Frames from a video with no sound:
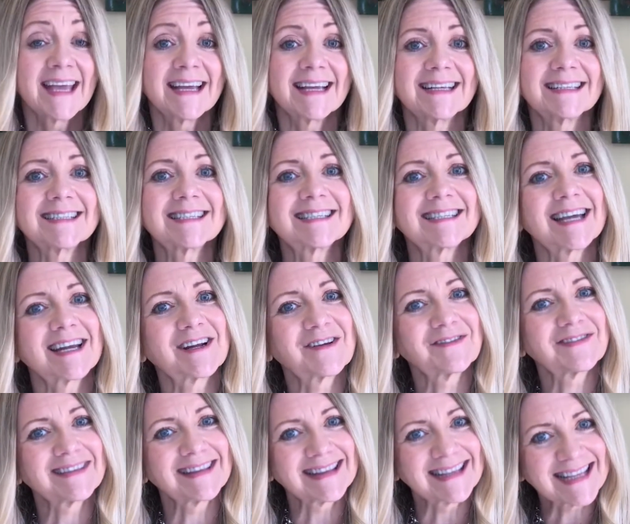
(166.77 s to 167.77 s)
instead of
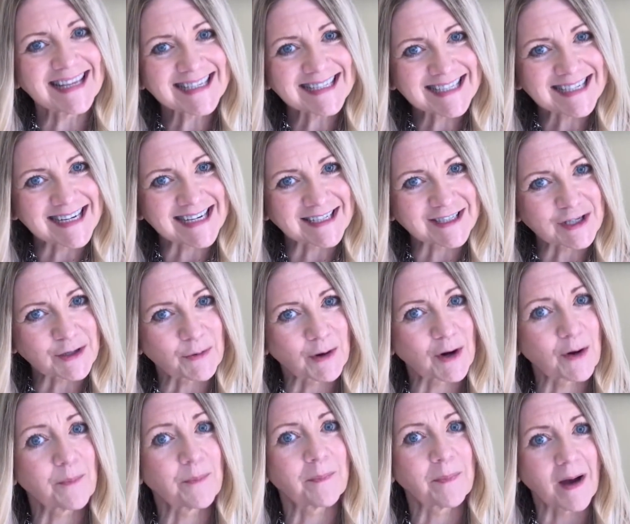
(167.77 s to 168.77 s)
listening to what
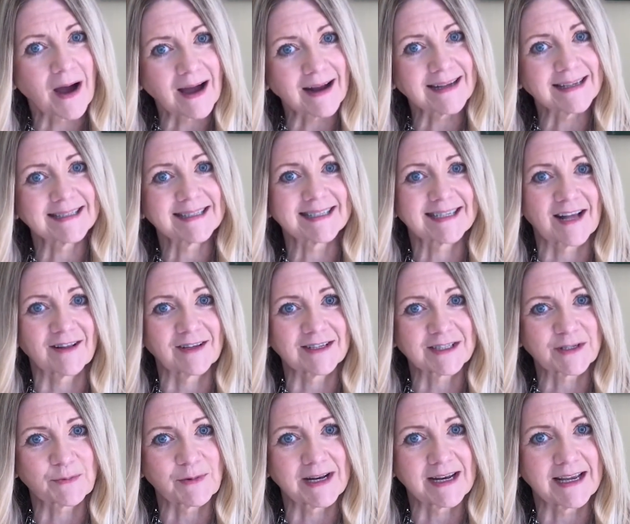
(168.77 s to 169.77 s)
our bodies tell
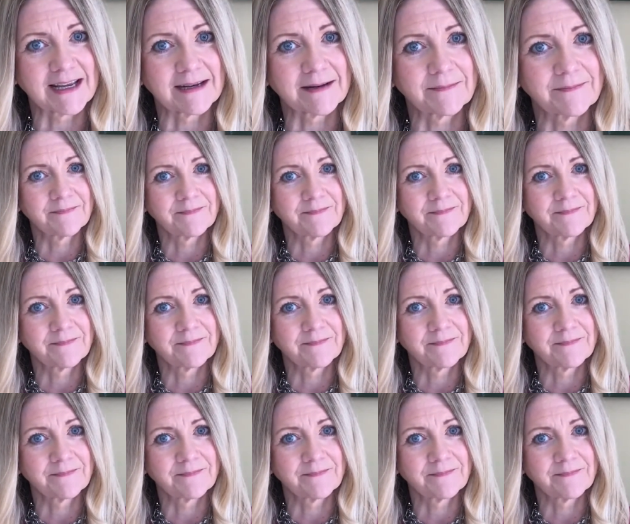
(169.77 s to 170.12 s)
us we need?